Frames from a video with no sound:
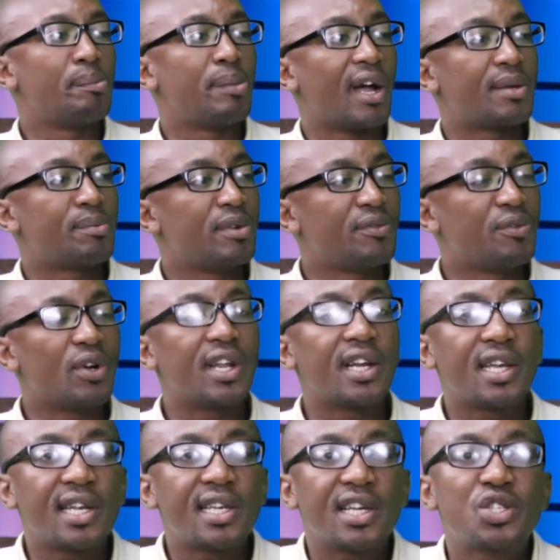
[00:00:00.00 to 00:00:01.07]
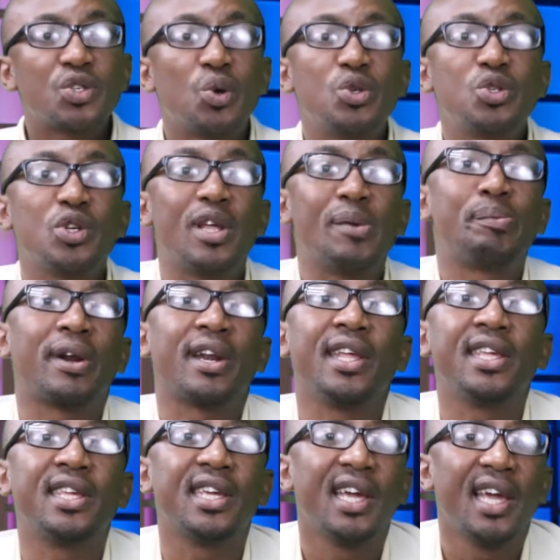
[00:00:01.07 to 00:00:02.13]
But before that, let us go to the break.